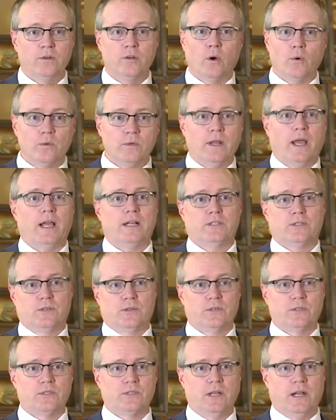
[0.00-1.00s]
no
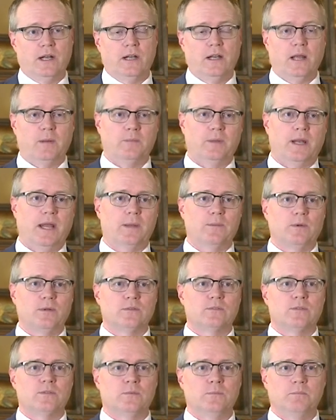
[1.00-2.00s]
national synod had been
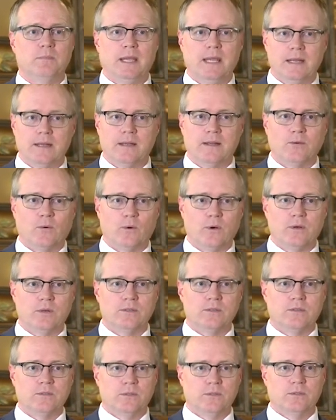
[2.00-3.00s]
able to meet in
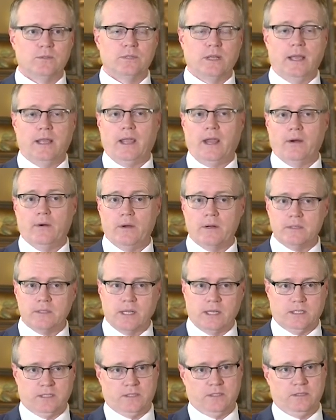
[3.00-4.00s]
order to take
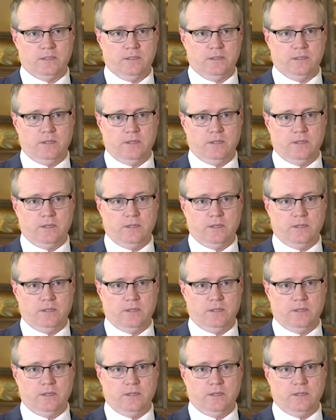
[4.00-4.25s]
heretics